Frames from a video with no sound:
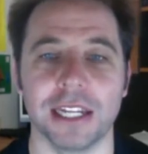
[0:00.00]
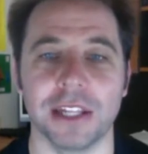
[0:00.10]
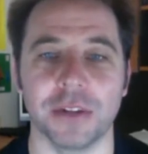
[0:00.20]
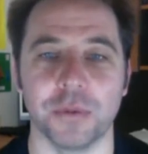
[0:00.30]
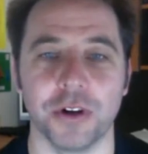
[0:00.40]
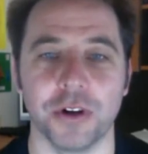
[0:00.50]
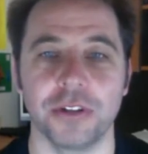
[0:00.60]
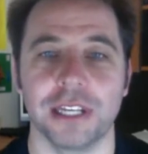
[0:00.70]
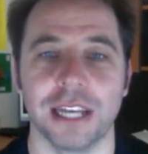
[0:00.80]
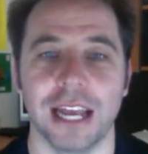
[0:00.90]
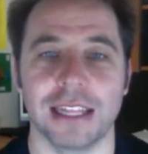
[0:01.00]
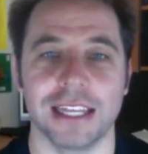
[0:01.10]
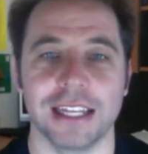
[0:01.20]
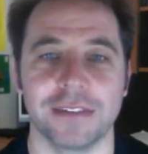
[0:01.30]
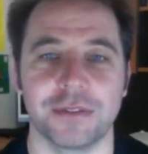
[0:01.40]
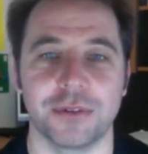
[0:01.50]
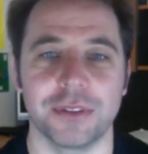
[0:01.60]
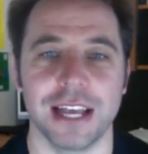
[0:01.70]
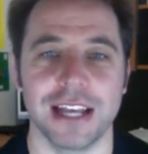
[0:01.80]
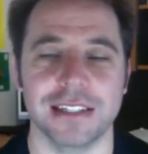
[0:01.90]
in the world at the end of
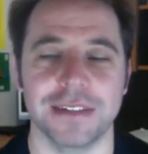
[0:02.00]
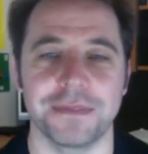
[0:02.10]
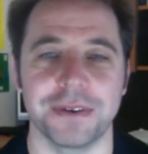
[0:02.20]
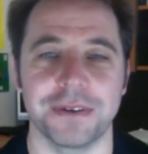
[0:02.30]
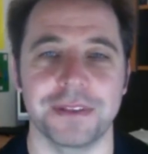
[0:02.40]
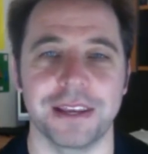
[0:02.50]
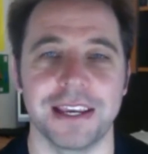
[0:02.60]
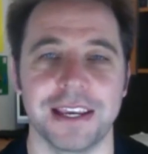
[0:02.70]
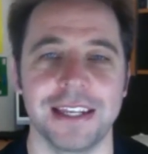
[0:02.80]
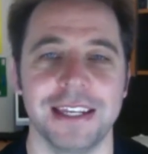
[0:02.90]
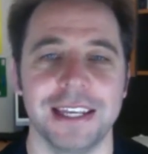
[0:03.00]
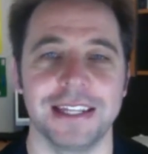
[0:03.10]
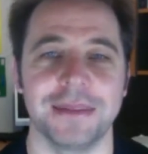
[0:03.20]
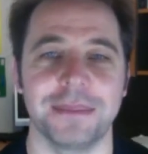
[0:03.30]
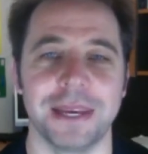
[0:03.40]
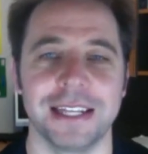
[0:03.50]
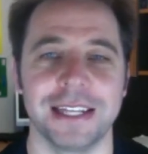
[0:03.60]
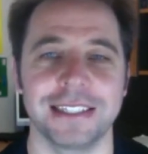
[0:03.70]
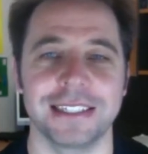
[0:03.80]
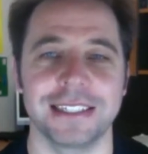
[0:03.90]
2015 in the
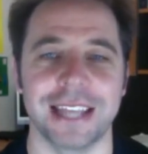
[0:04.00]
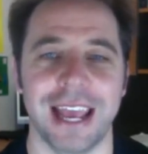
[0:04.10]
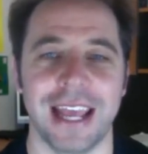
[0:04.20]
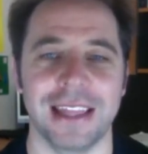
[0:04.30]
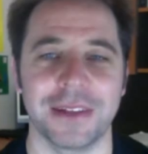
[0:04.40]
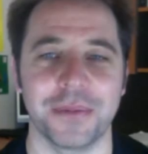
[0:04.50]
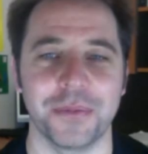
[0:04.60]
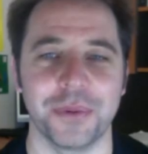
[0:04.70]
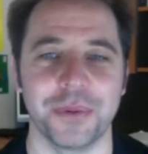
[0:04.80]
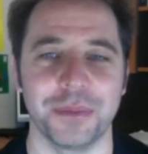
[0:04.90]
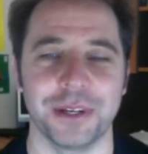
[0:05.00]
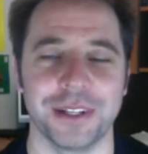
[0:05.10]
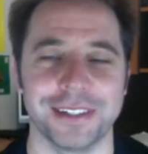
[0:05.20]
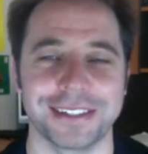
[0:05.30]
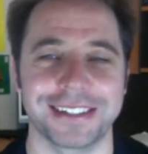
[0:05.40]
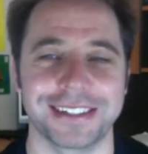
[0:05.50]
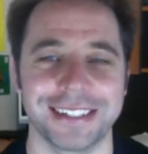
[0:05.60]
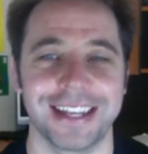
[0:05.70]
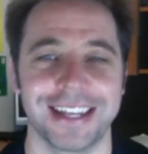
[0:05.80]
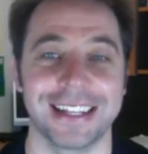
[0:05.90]
men's and the women's?
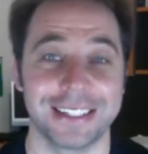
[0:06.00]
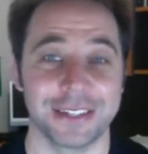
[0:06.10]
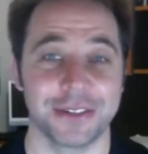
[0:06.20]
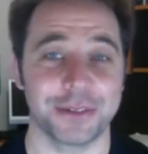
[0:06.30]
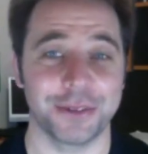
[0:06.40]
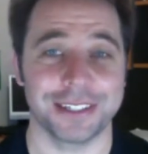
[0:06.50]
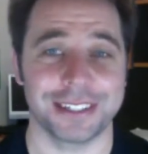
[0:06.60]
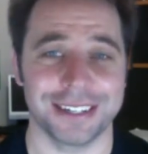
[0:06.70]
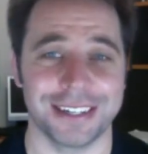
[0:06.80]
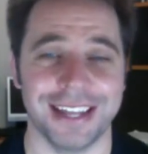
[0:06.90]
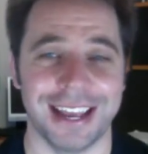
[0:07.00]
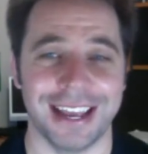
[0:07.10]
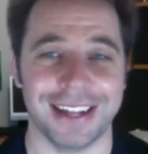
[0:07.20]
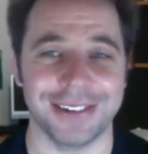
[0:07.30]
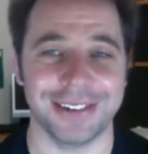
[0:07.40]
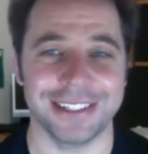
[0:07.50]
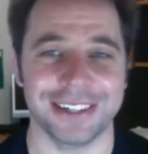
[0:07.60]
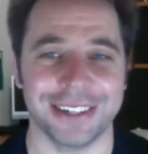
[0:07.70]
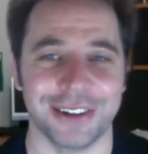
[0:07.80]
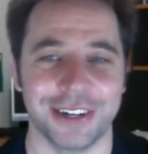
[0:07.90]
Now, that's a good question, Alois.
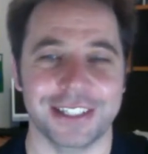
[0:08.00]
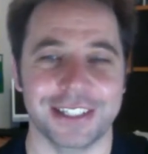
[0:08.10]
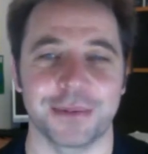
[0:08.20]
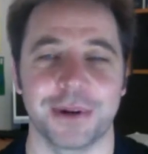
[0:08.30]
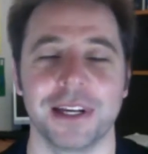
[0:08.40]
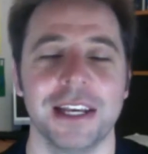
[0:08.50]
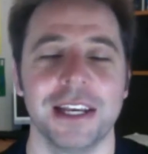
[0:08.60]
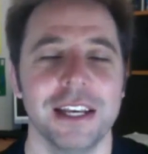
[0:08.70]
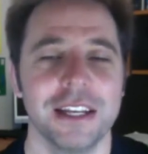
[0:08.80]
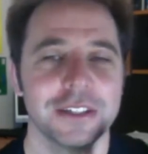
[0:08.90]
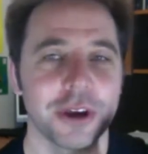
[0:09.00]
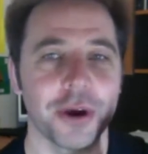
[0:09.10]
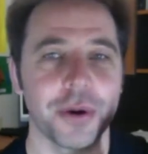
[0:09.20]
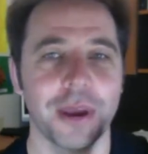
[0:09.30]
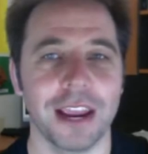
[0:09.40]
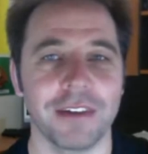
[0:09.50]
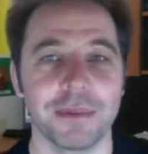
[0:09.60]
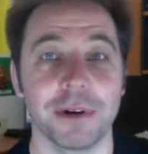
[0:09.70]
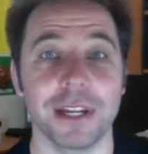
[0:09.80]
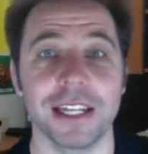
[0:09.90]
I like this one. So
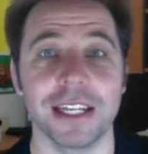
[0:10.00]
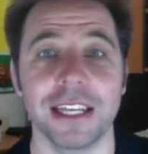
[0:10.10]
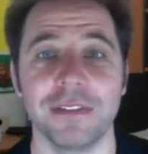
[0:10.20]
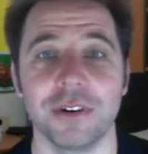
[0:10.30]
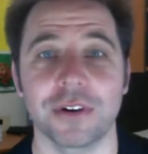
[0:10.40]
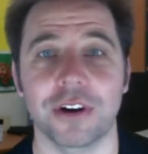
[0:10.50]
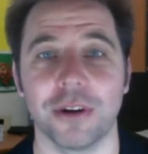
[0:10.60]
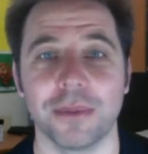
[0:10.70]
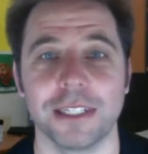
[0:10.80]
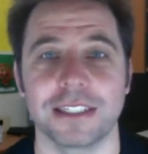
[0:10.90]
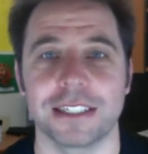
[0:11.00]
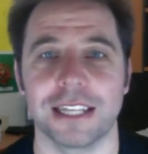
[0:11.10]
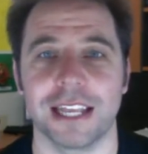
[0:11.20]
everybody, leave your comments